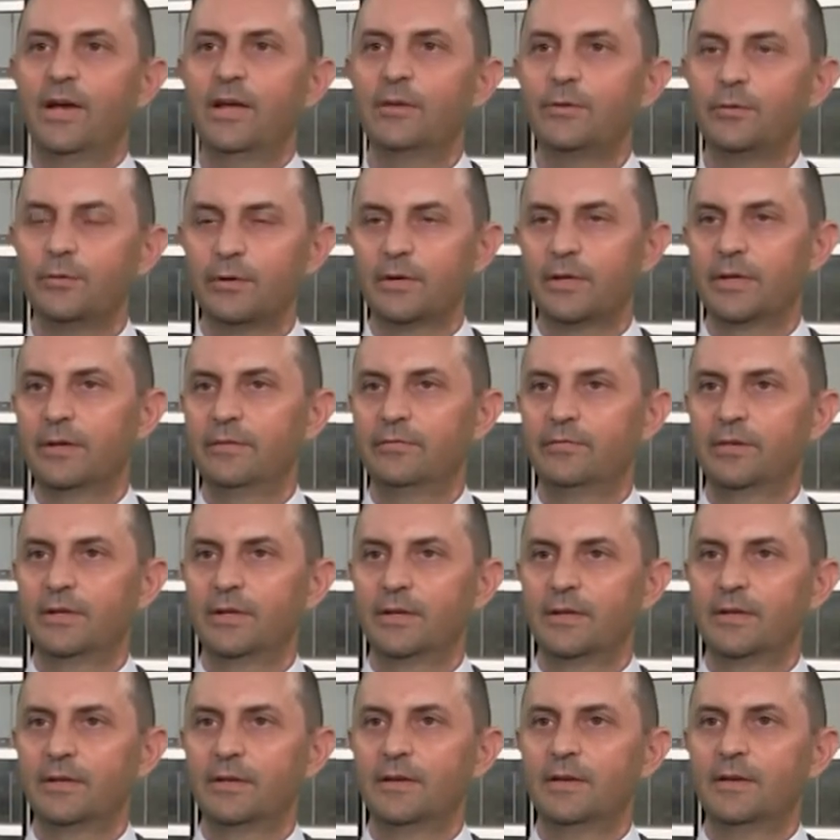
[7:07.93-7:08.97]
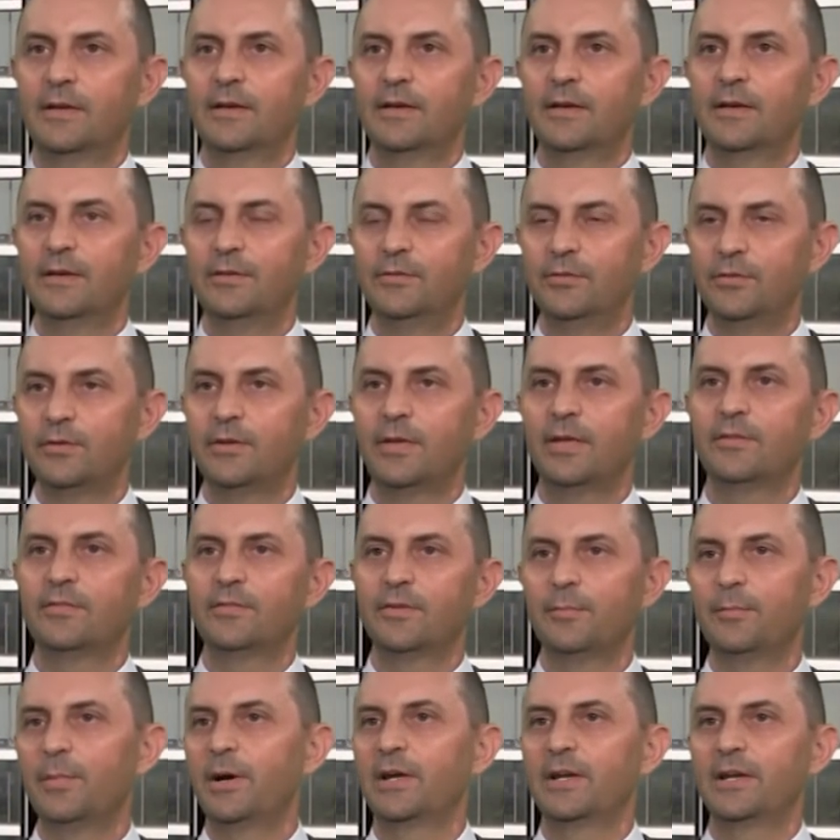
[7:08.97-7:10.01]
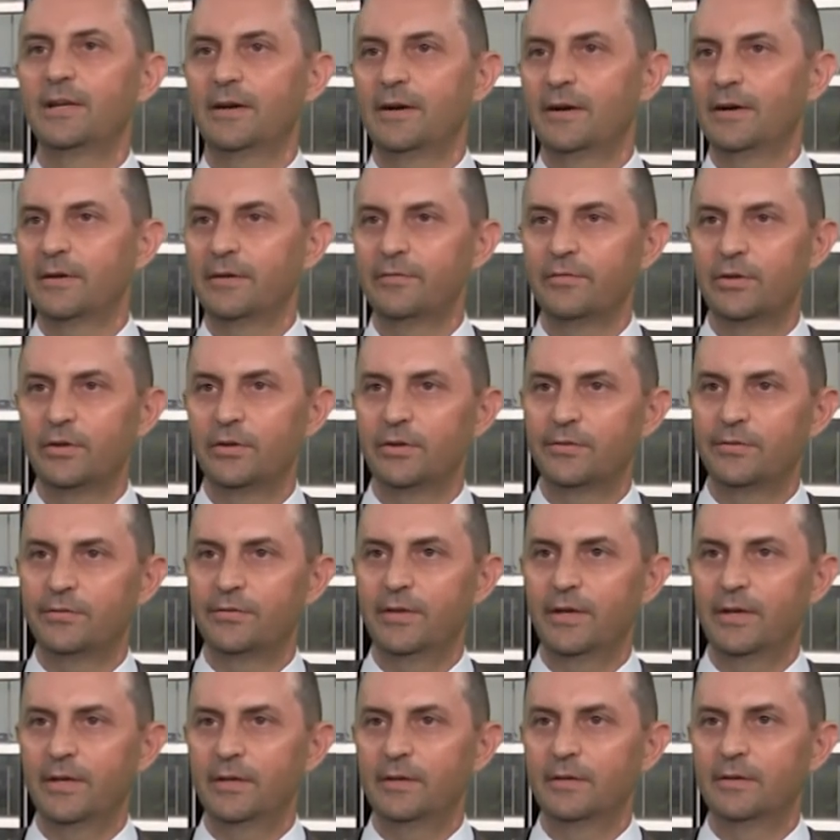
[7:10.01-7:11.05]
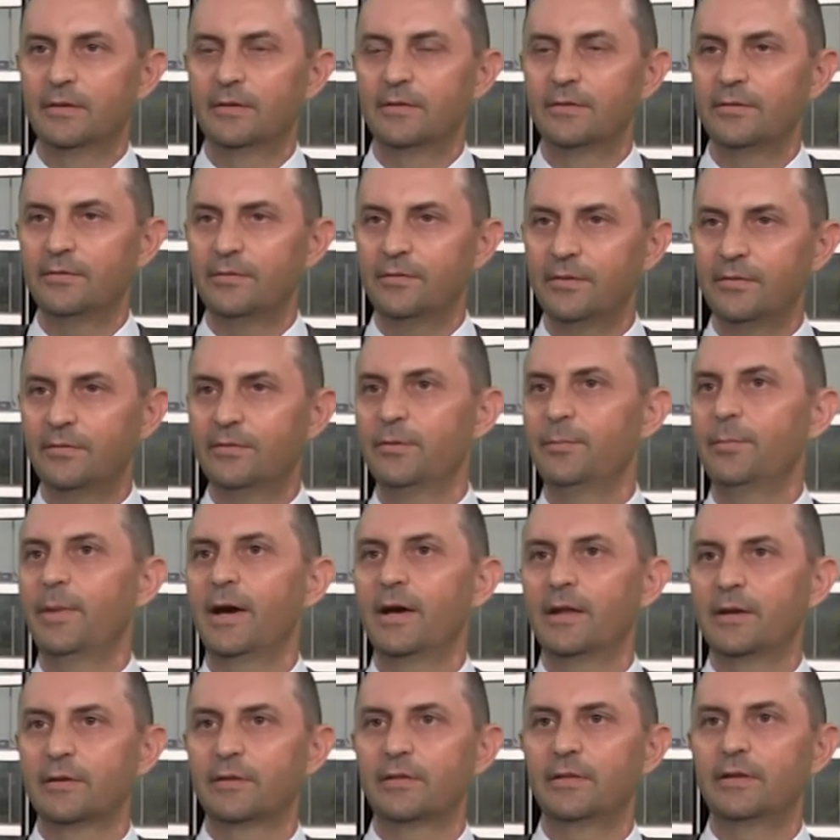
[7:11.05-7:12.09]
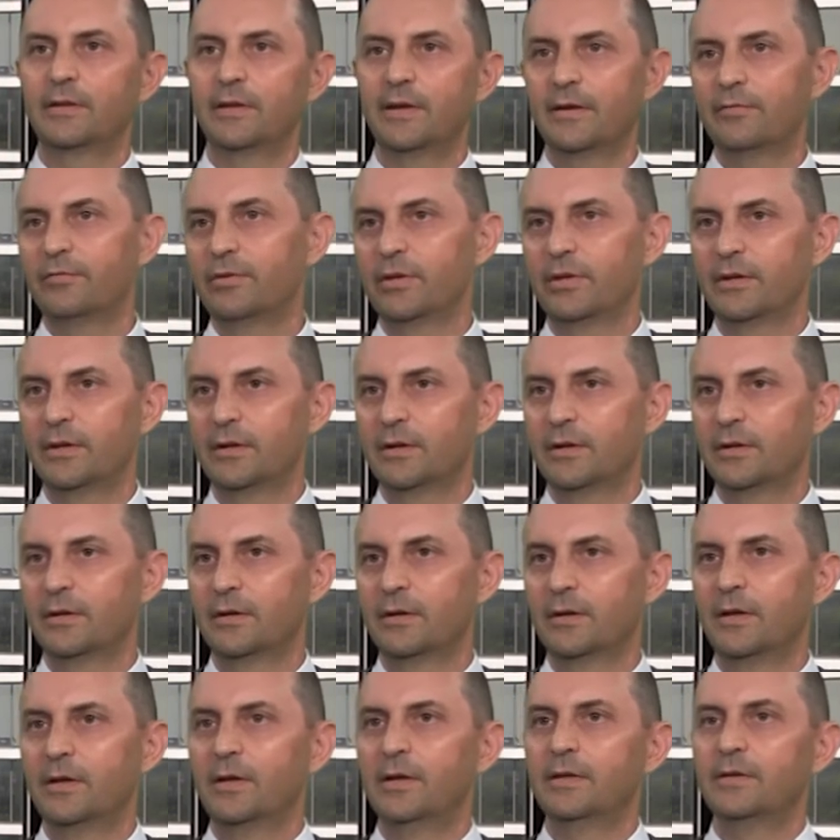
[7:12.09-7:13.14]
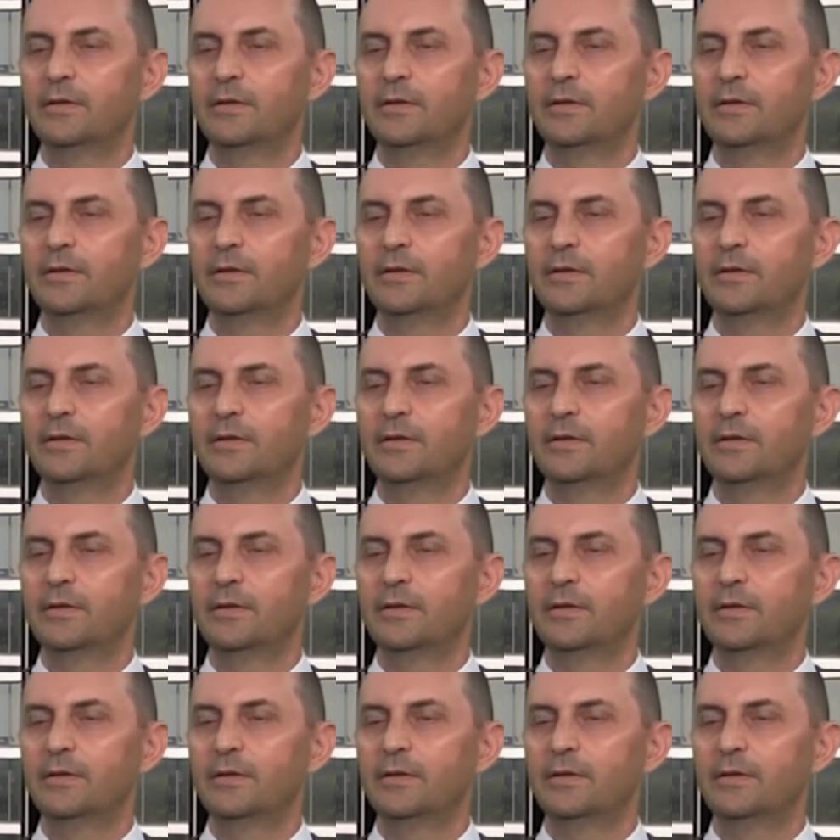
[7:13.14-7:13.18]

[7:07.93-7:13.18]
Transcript: of annual gifting is you get some money out of your estate systematically every year.